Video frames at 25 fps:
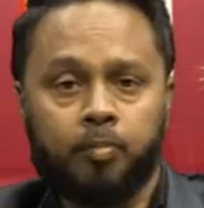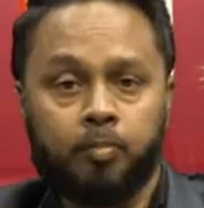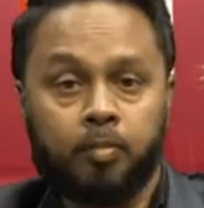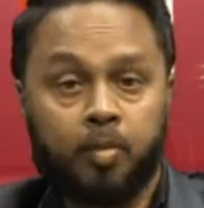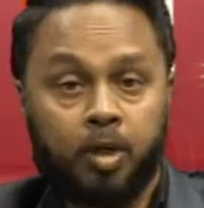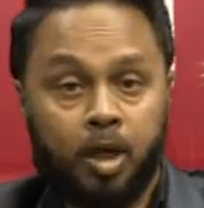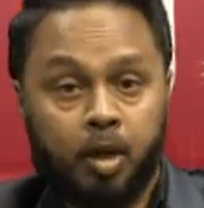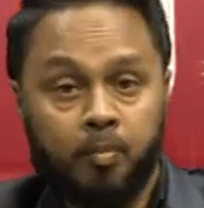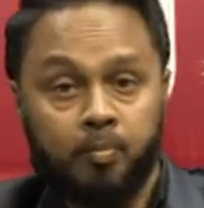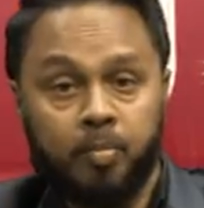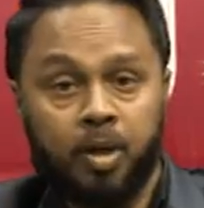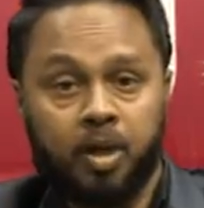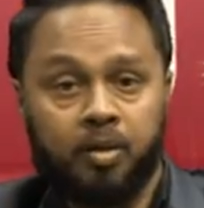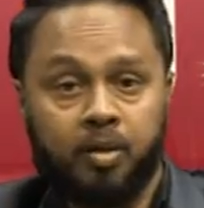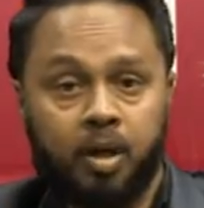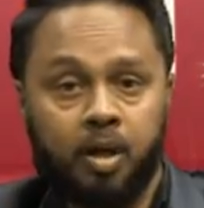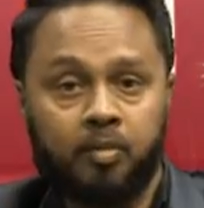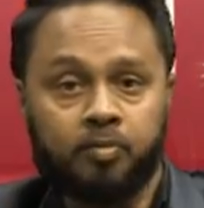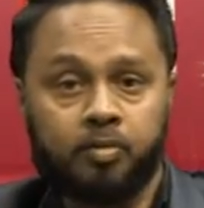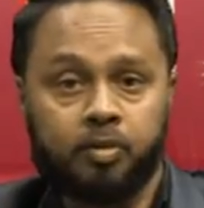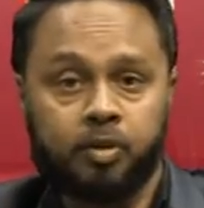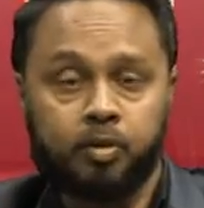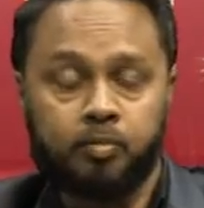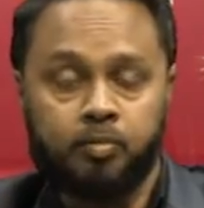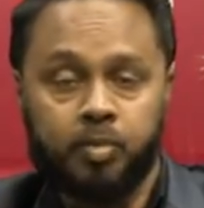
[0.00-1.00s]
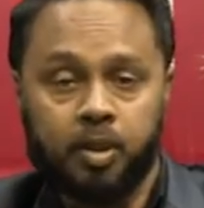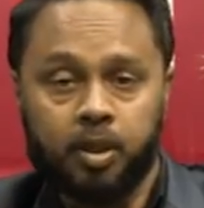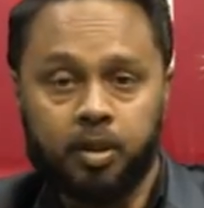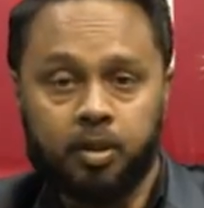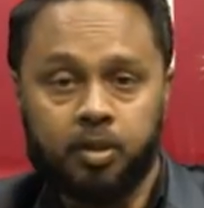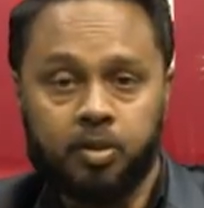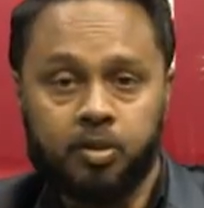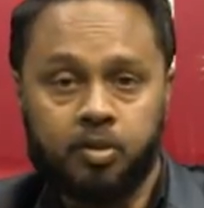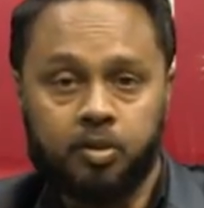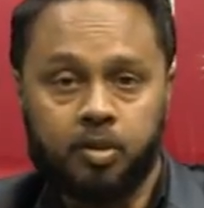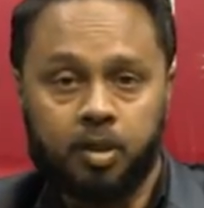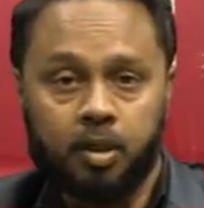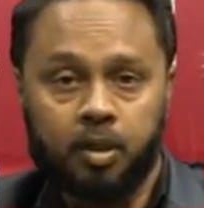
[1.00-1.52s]
come back after the break,
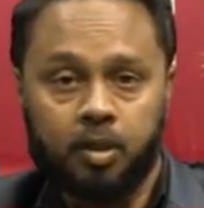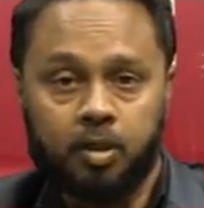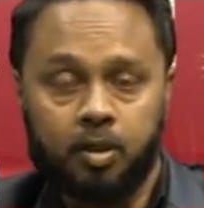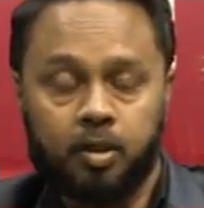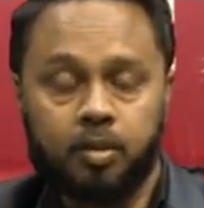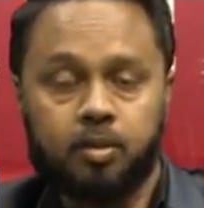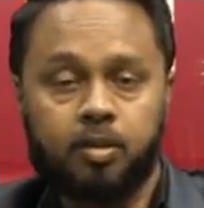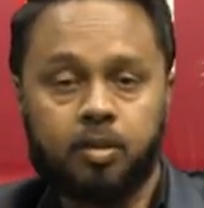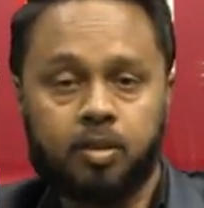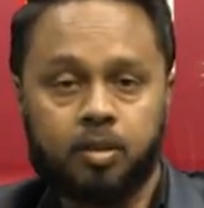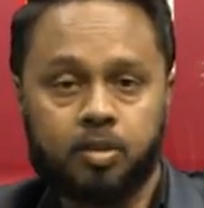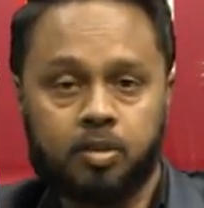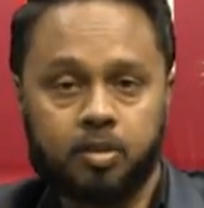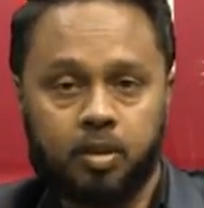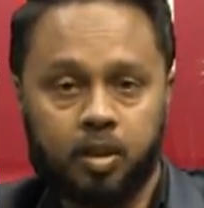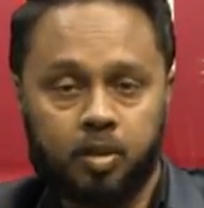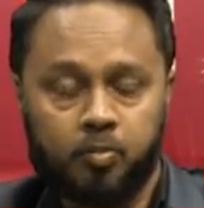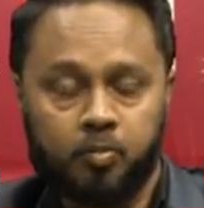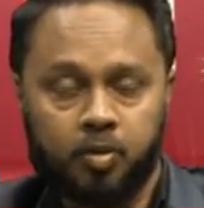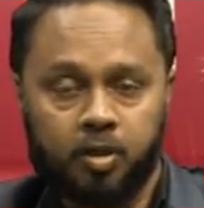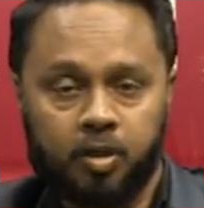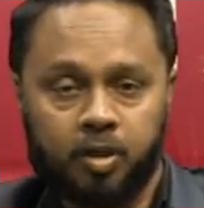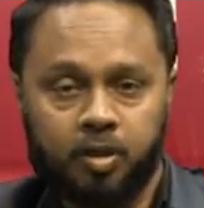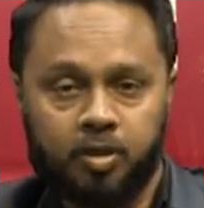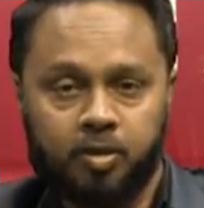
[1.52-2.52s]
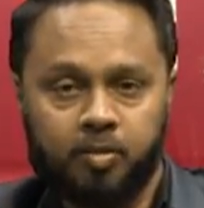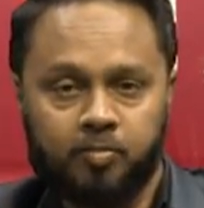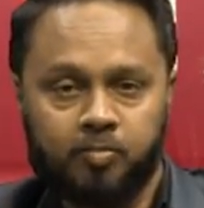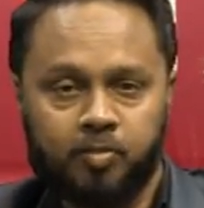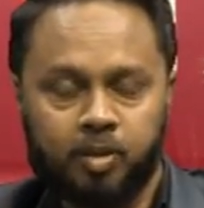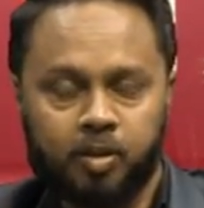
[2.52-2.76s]
inshallah. Assalamu alaikum wa